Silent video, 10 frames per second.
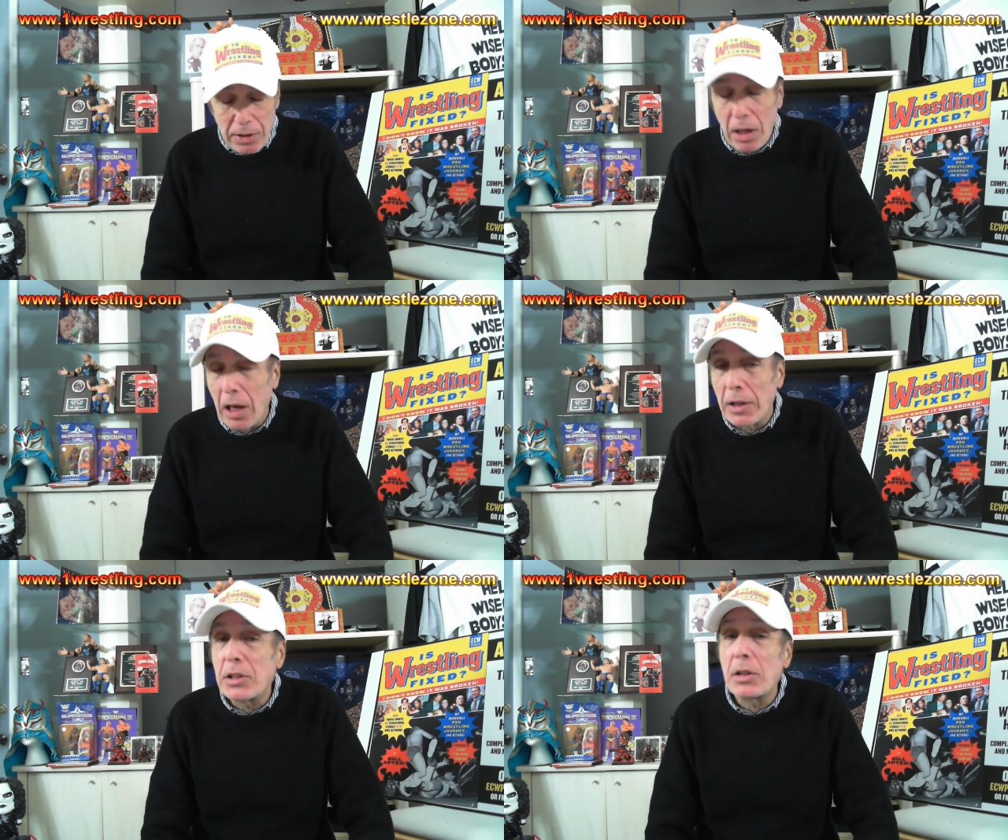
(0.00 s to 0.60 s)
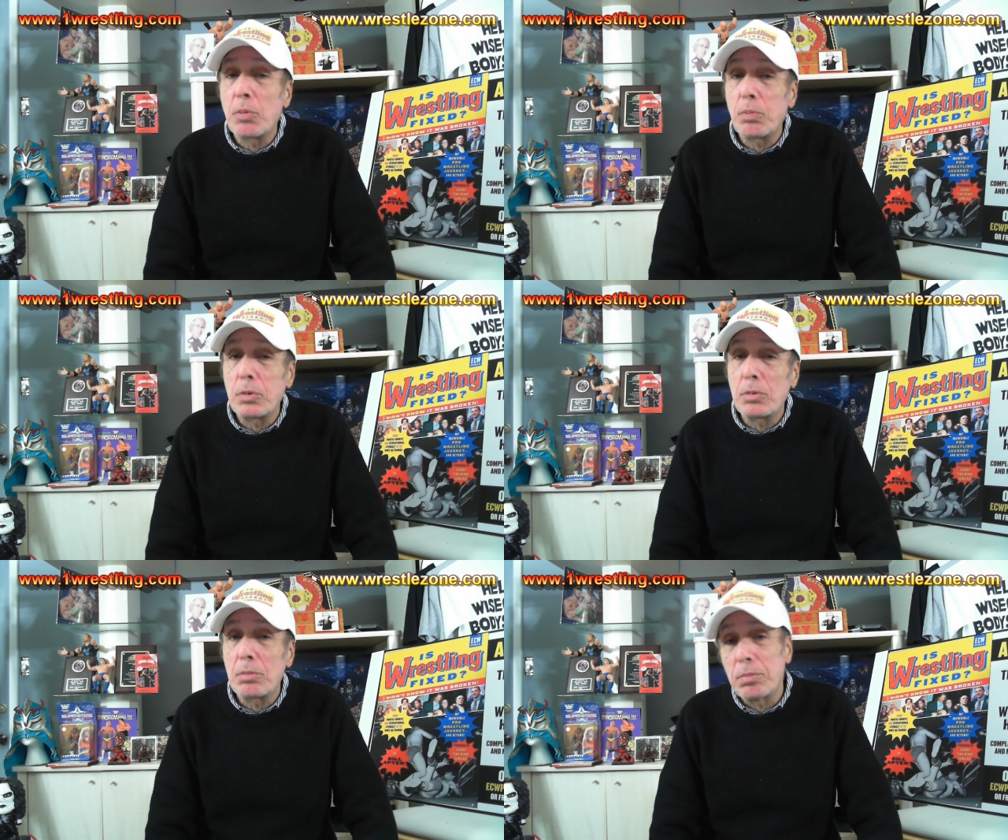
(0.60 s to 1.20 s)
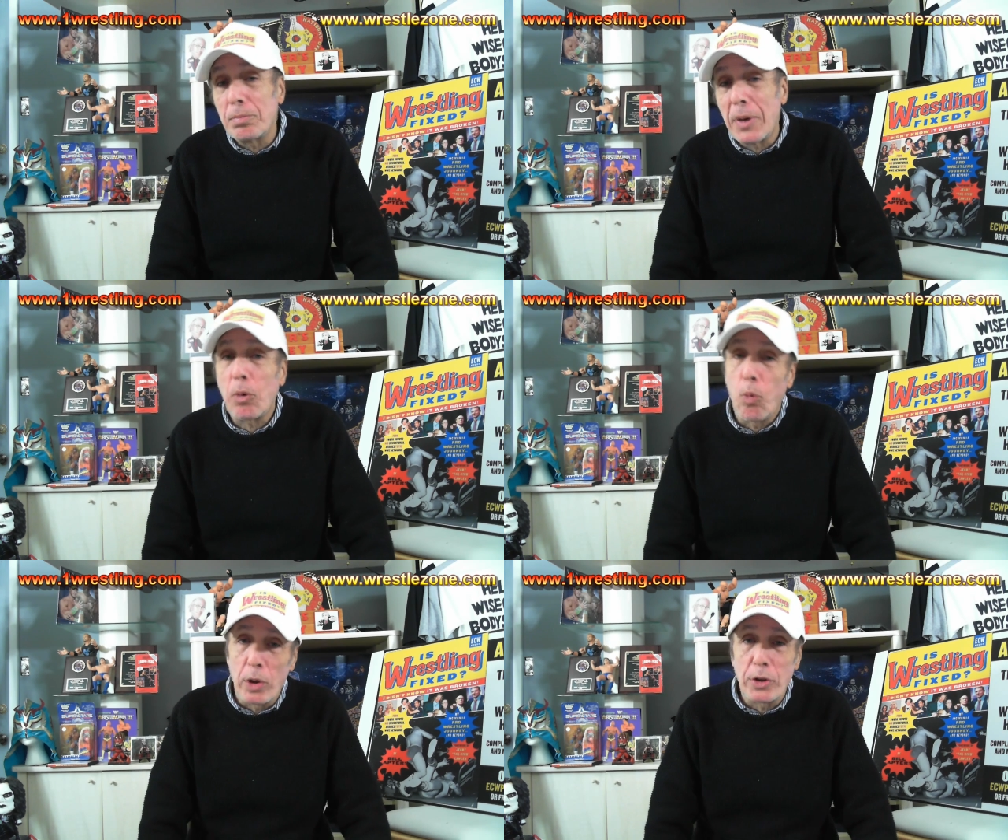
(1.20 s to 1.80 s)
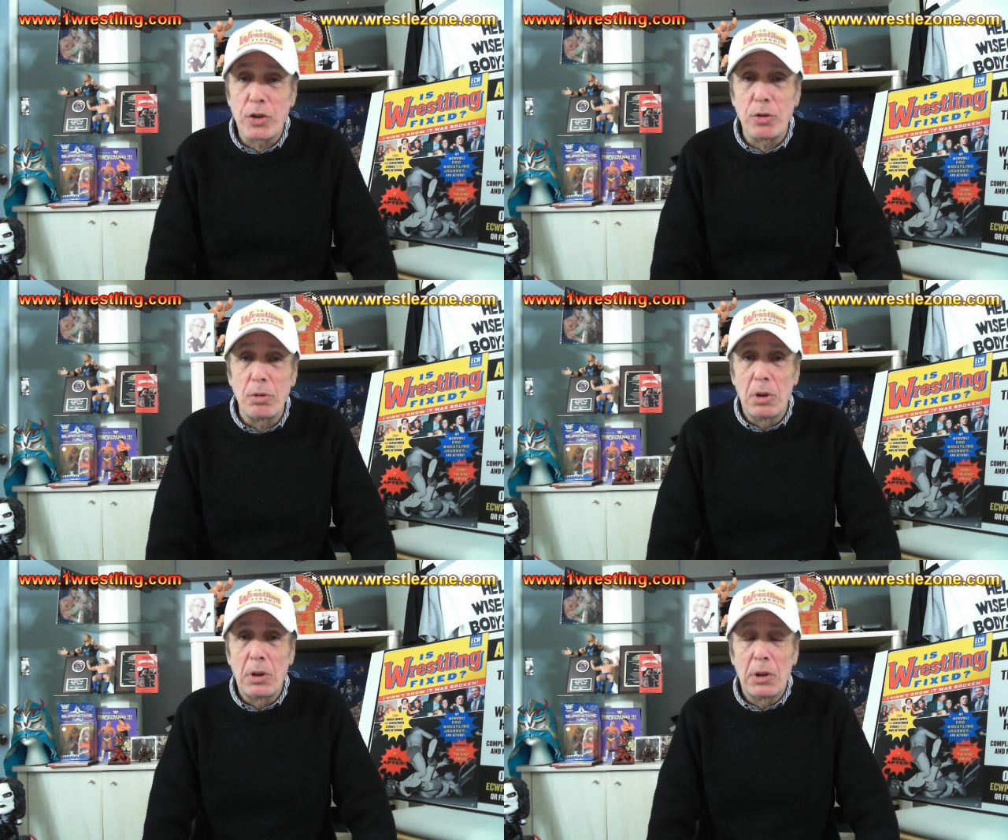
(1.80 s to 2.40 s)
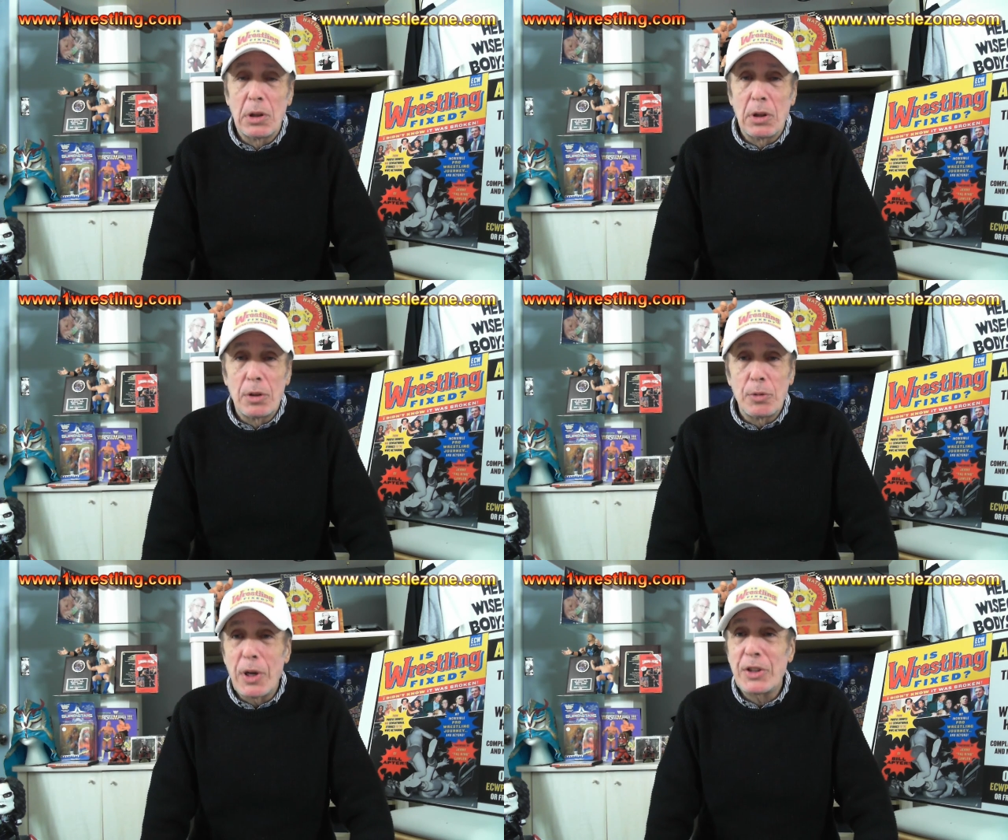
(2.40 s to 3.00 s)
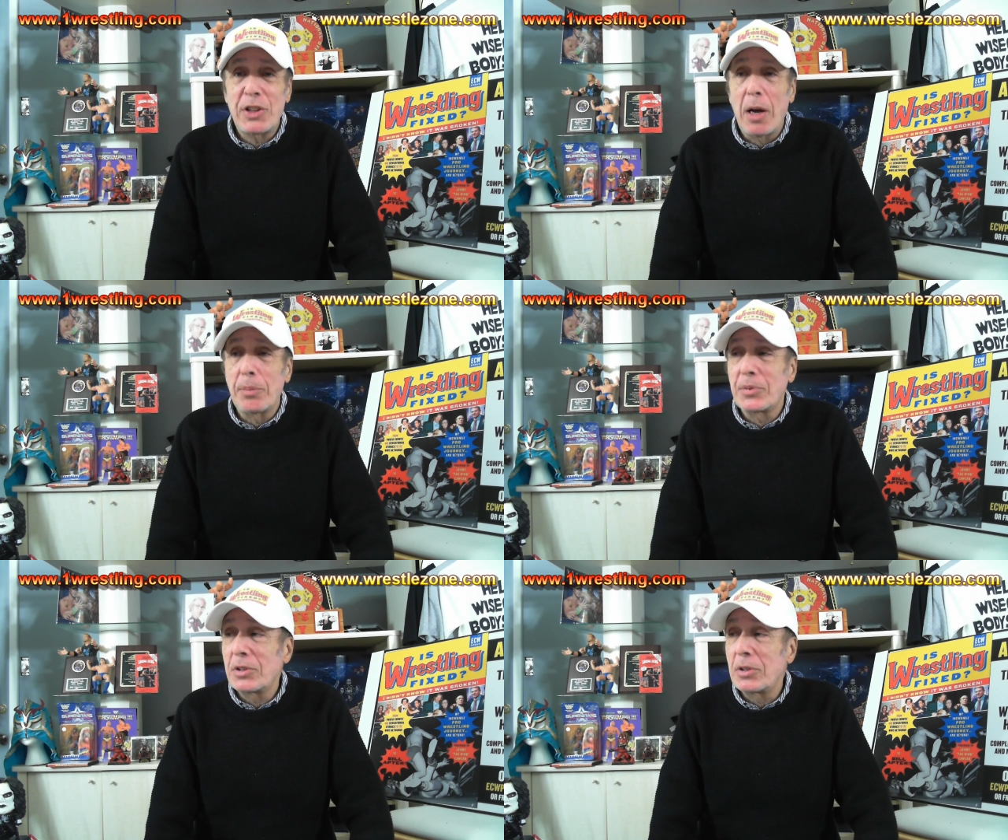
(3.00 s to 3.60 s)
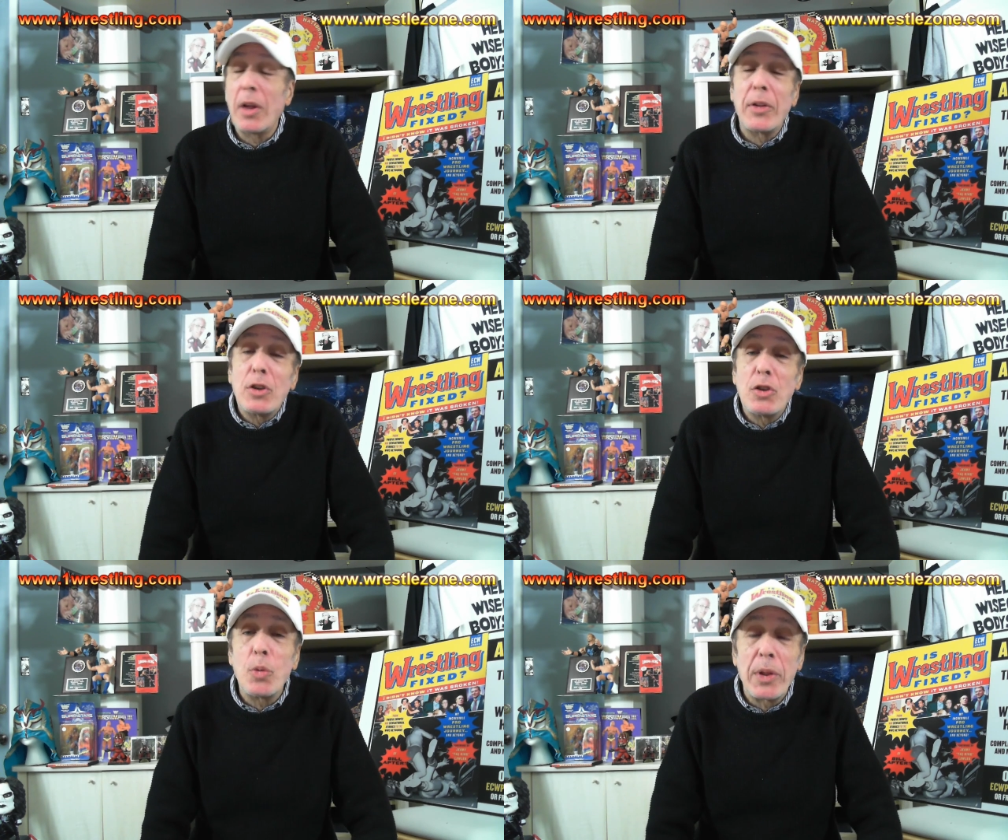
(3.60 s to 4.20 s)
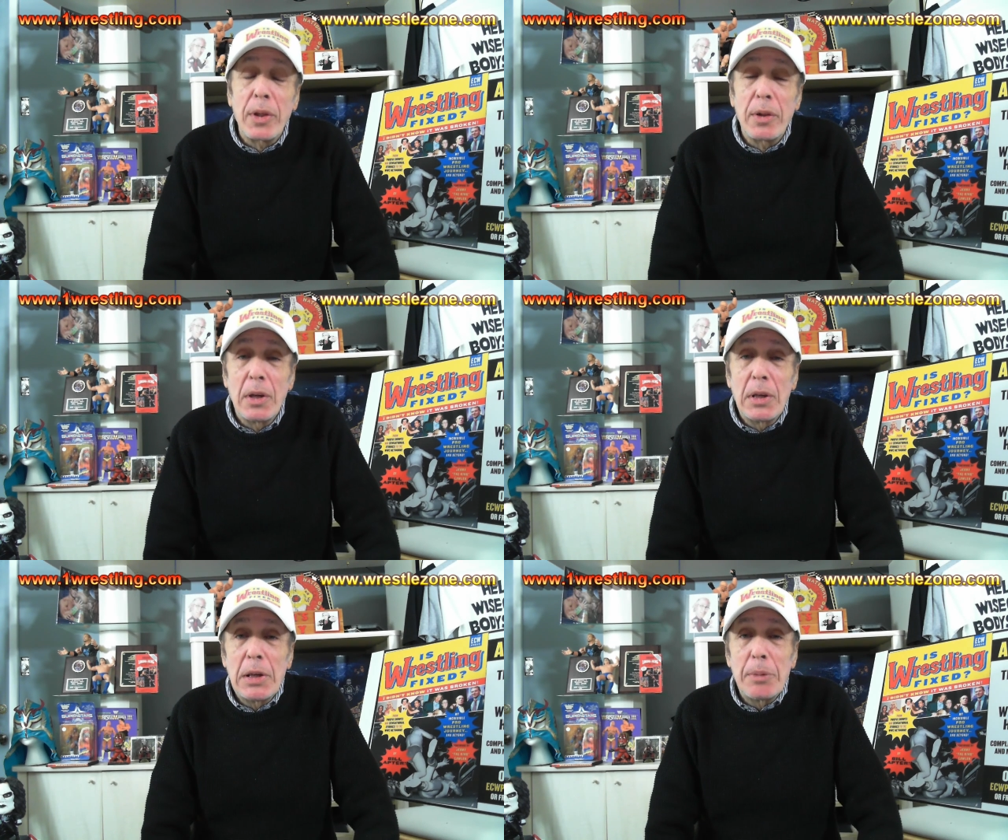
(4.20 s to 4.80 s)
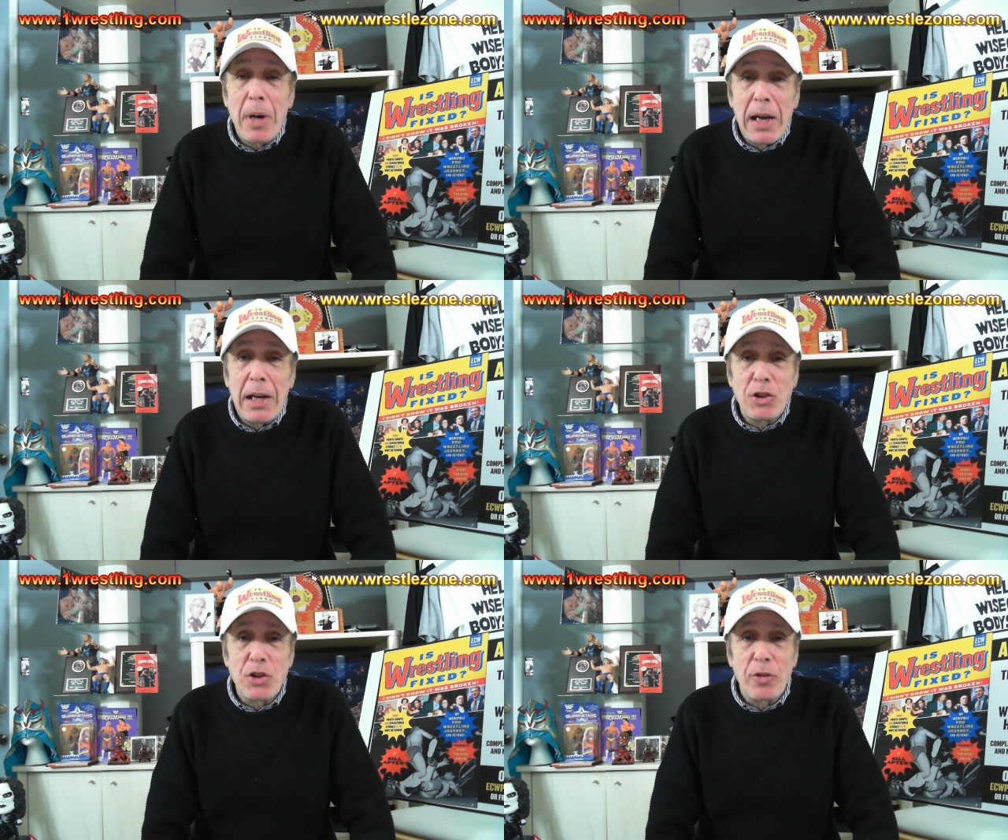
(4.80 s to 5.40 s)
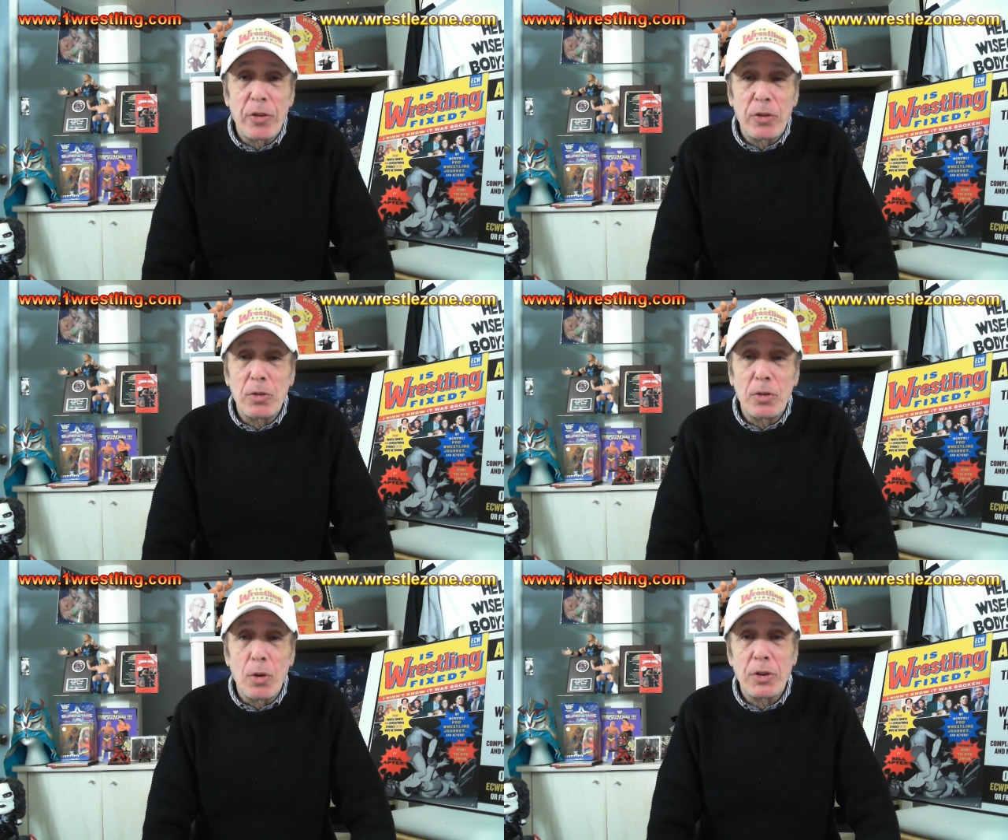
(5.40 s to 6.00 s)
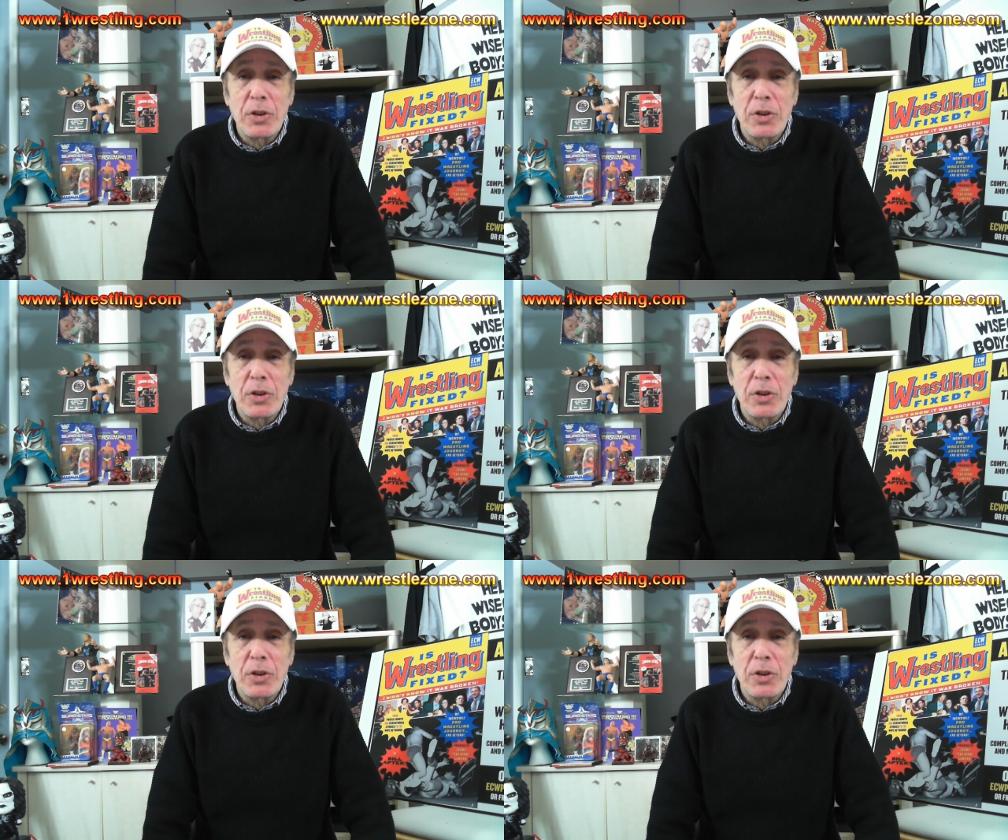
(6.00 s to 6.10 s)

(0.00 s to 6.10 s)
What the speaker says: I did make 1 or 2 rest stops. Nothing to do with my age, of course.